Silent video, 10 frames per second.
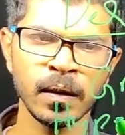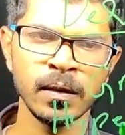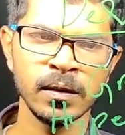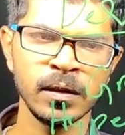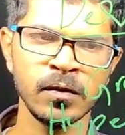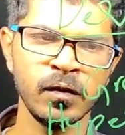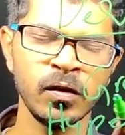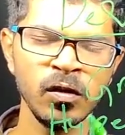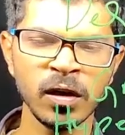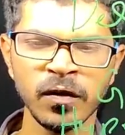Just for
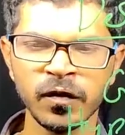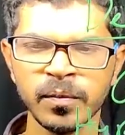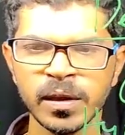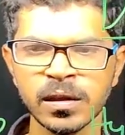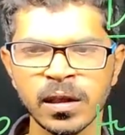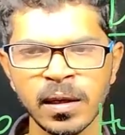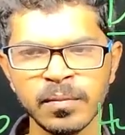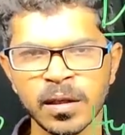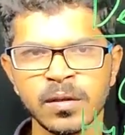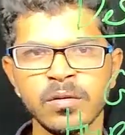your information, I am
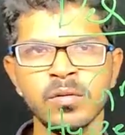telling you